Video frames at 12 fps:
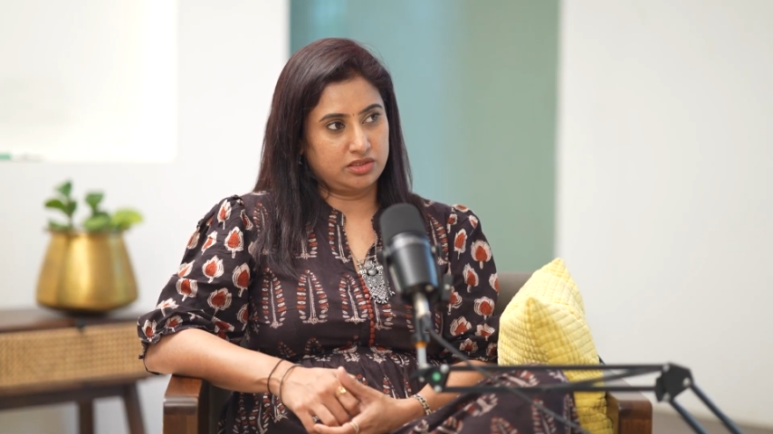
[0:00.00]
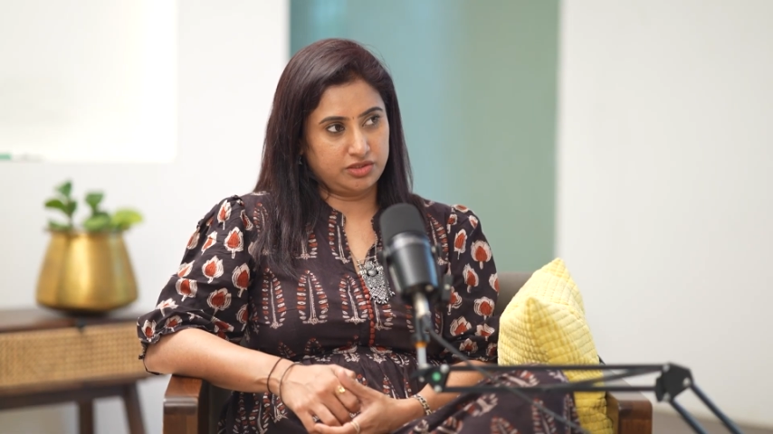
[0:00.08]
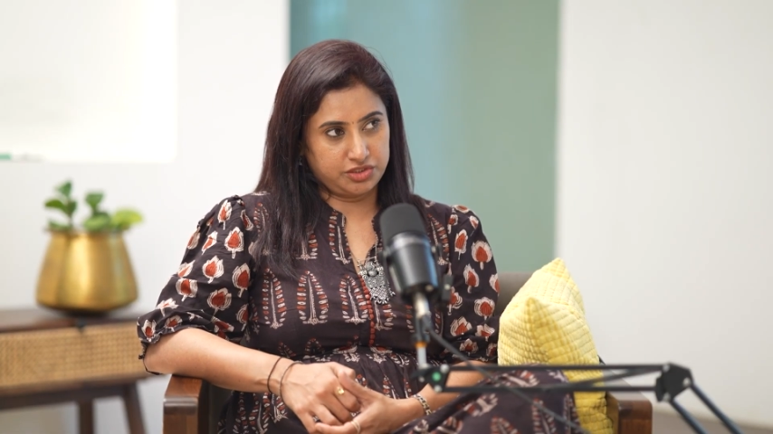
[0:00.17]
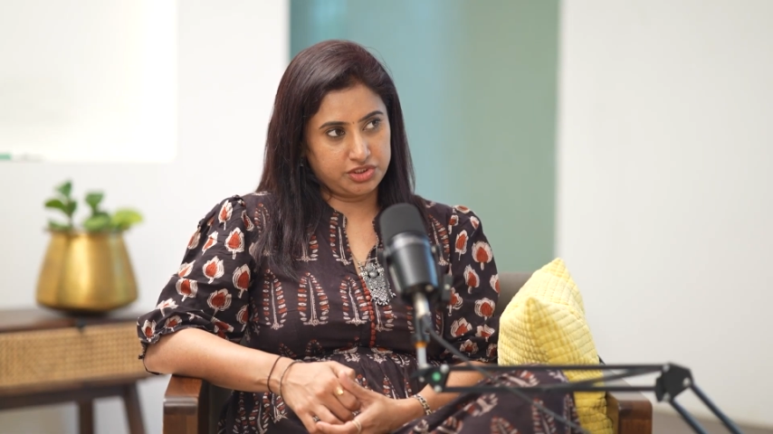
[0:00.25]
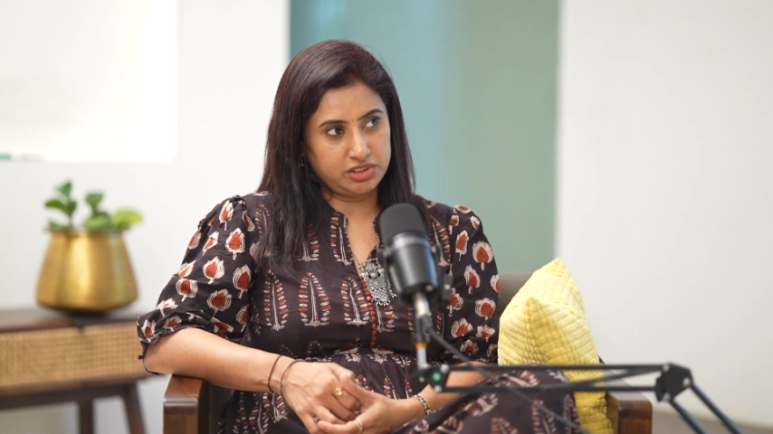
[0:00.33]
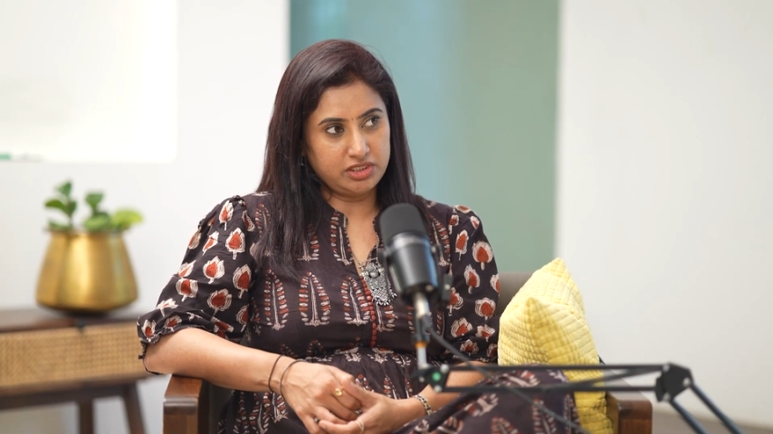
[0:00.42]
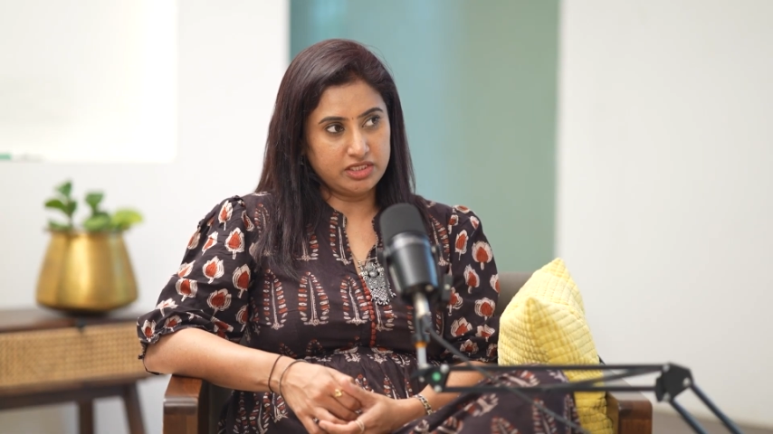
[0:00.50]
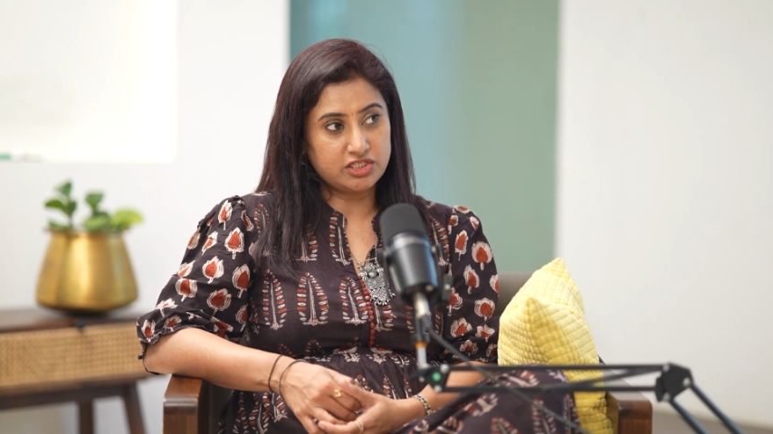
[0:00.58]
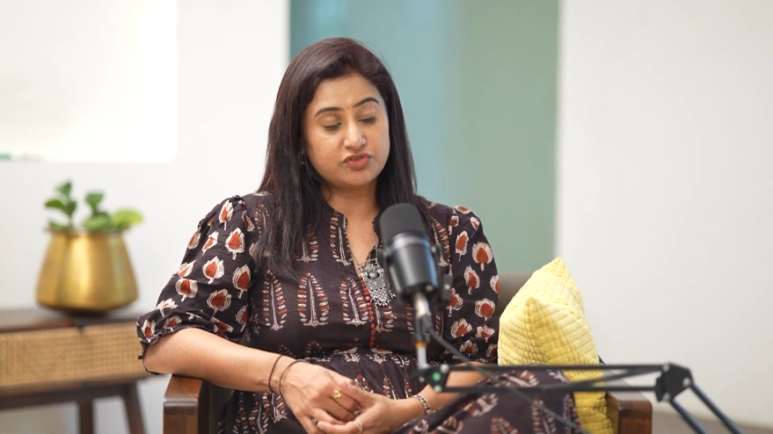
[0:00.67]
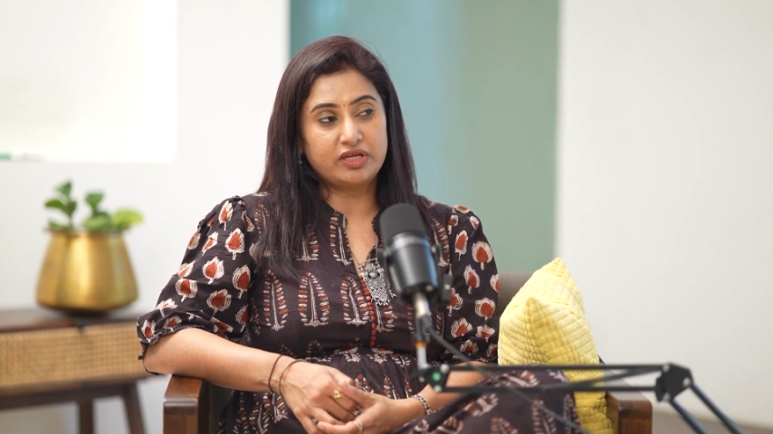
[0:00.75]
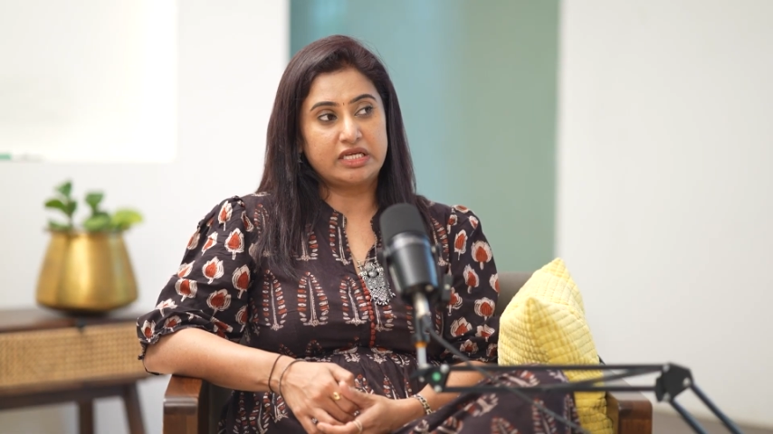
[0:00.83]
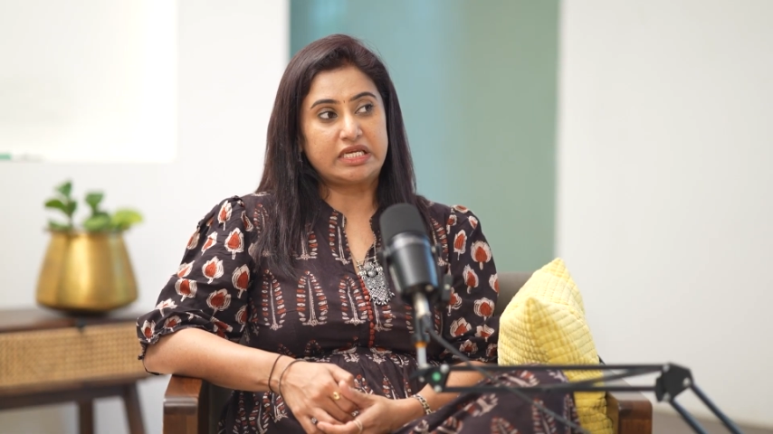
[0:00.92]
Rishi, it's
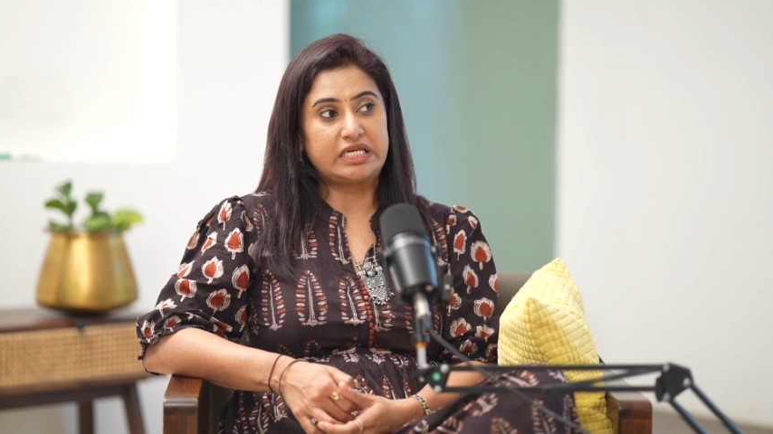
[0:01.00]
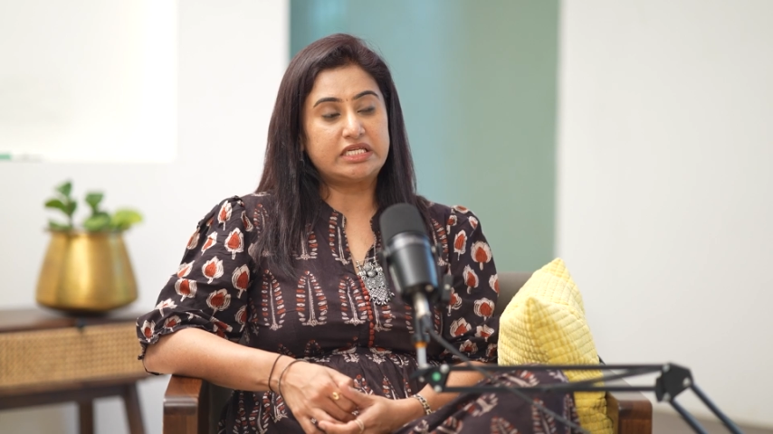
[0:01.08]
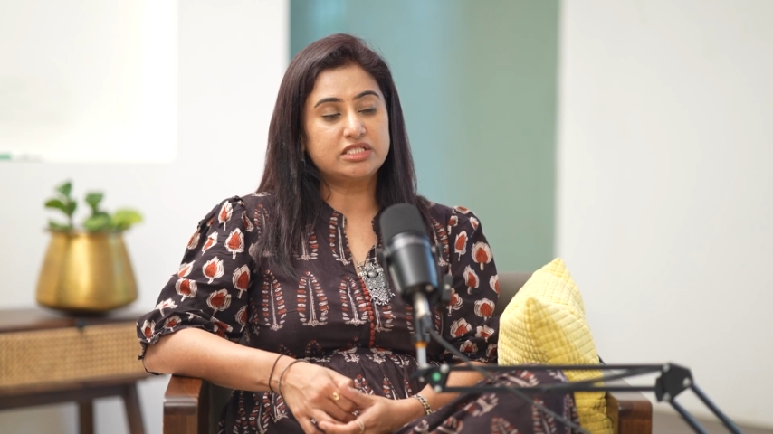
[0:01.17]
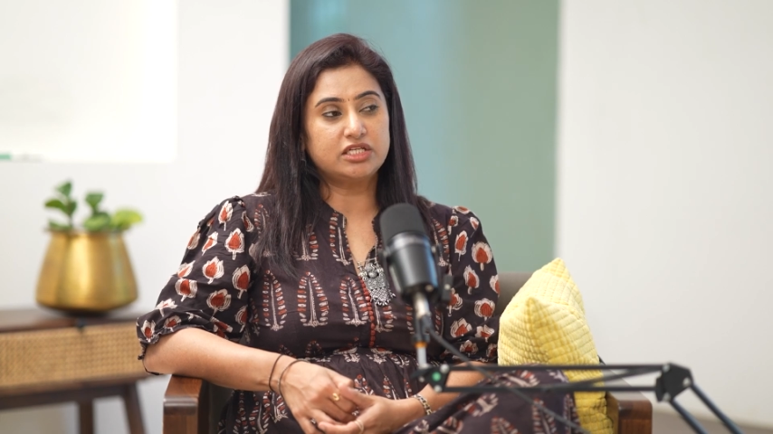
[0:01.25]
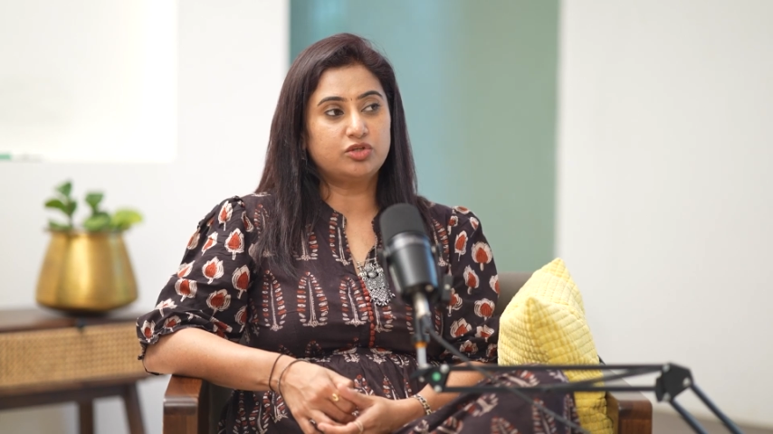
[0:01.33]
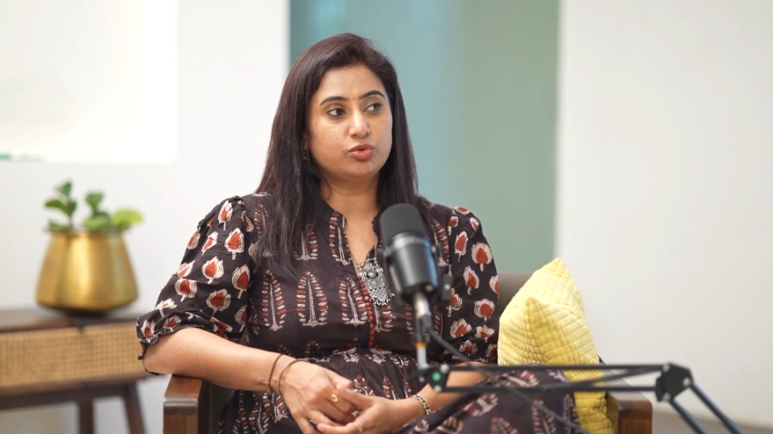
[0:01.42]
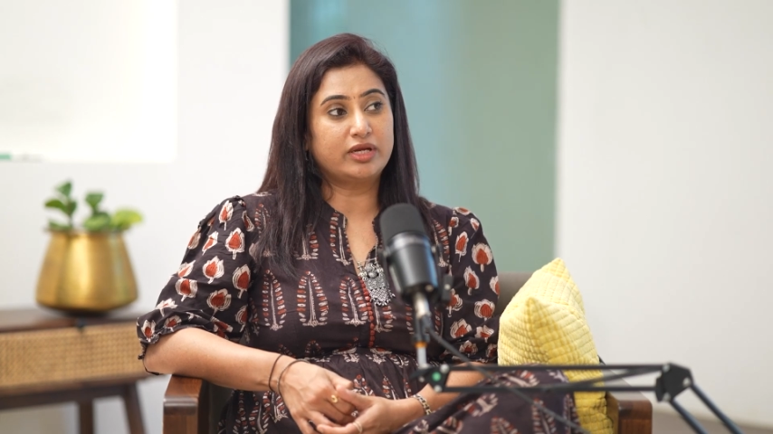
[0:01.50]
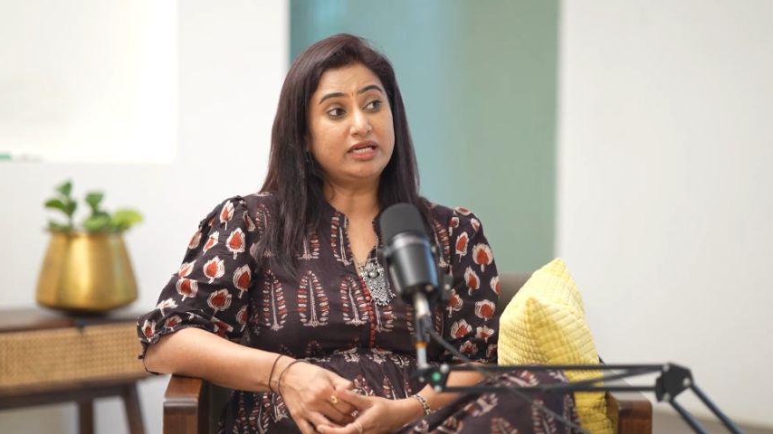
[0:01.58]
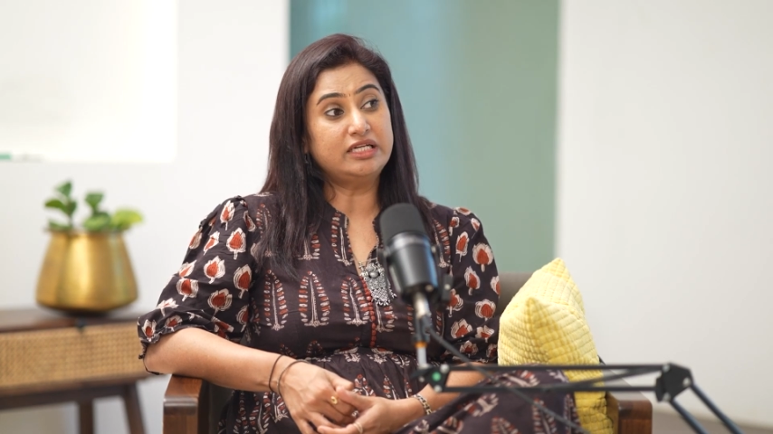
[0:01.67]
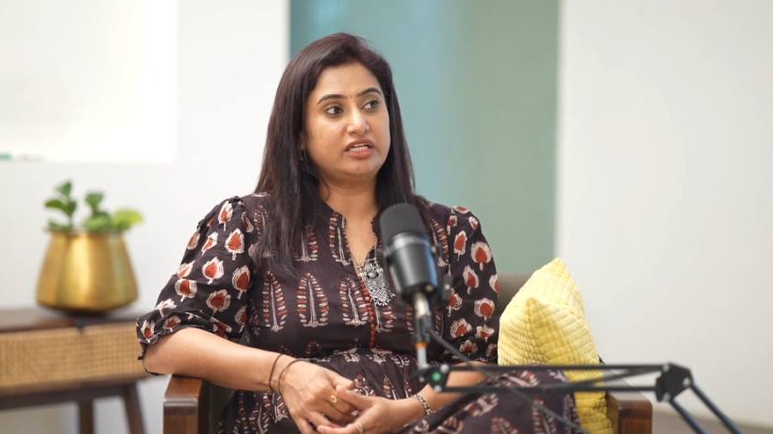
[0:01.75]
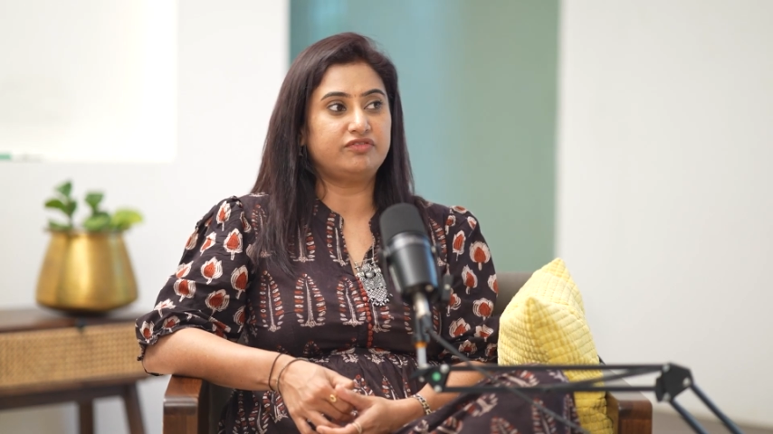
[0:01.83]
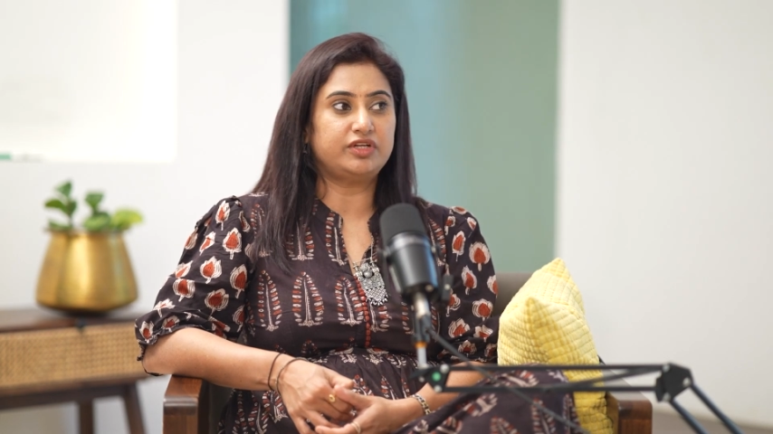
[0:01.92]
very easy to get
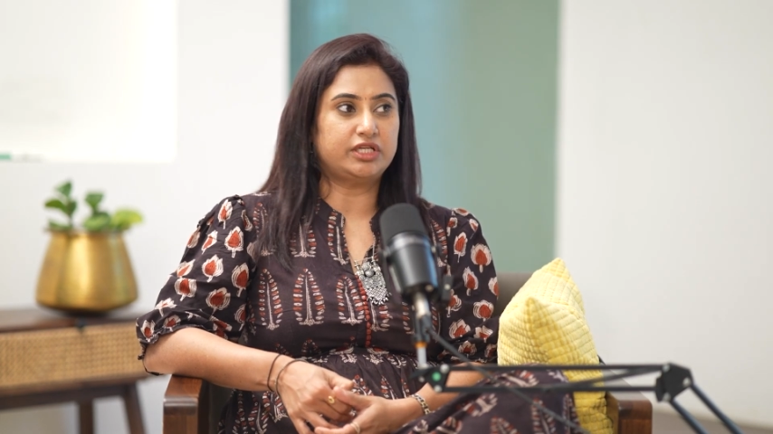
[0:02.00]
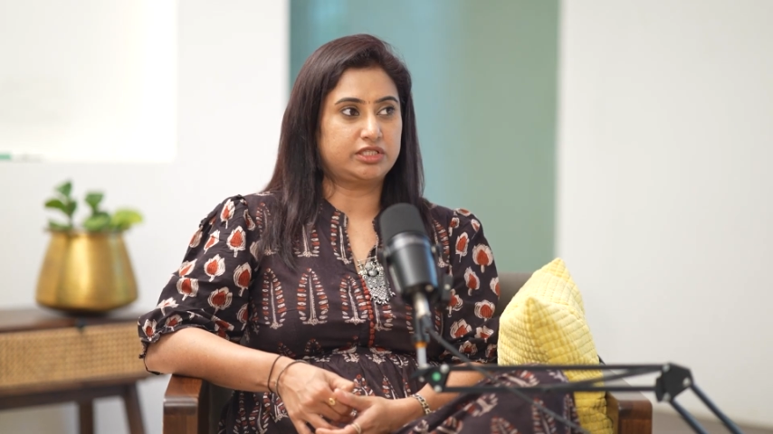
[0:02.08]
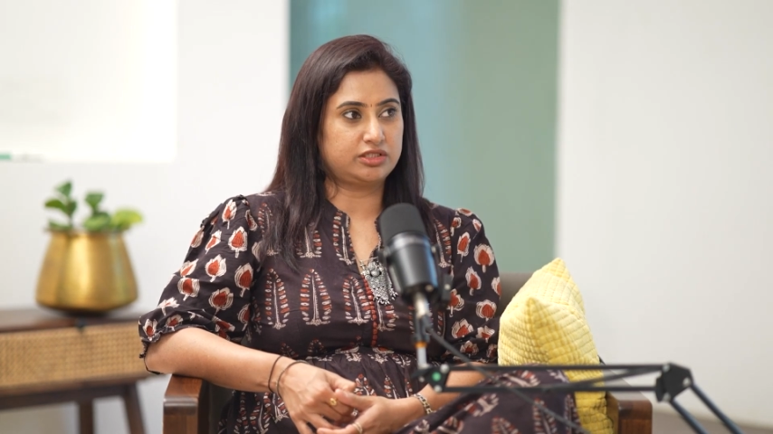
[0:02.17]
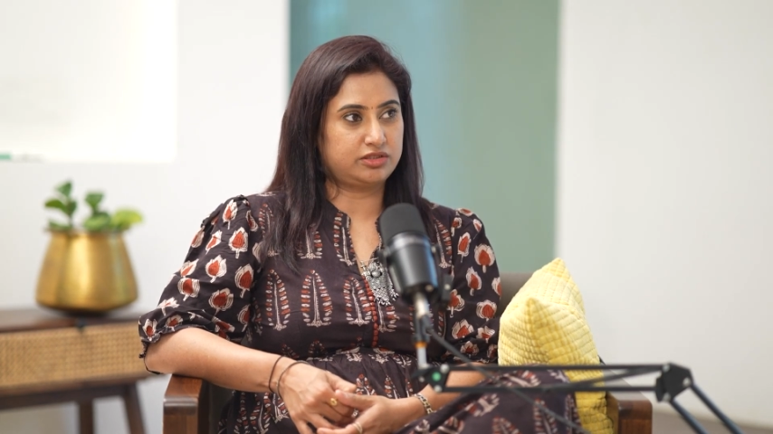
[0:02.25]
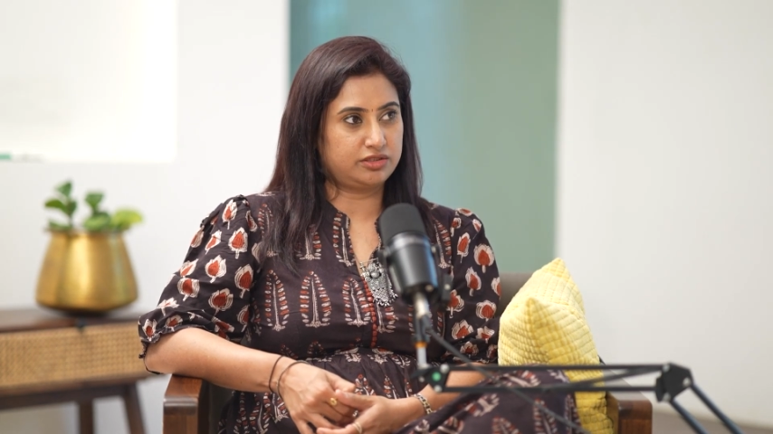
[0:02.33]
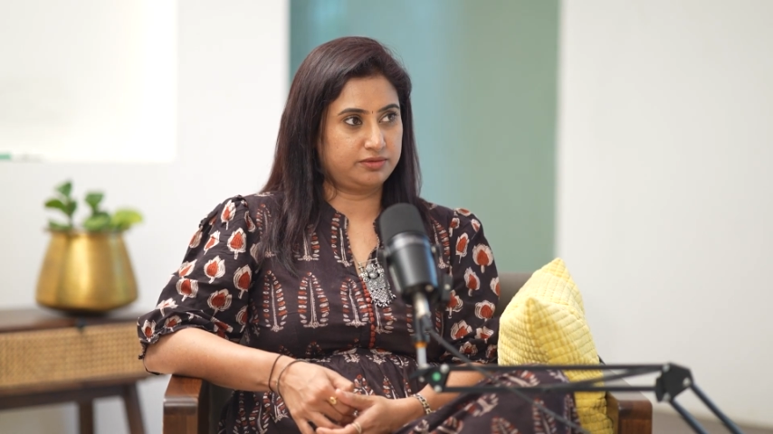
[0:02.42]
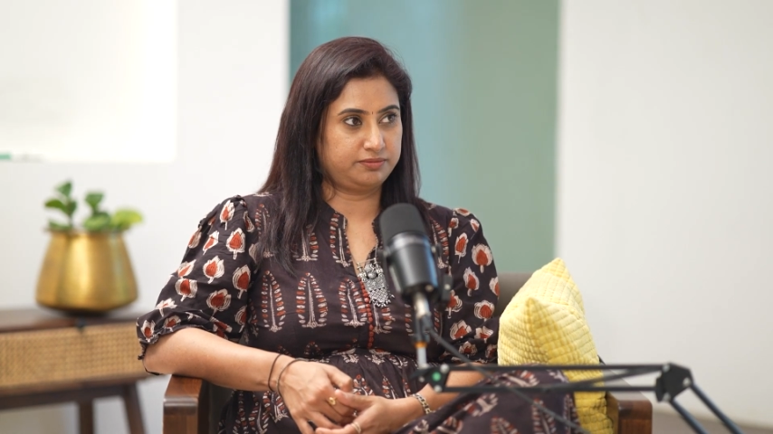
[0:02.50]
deviated.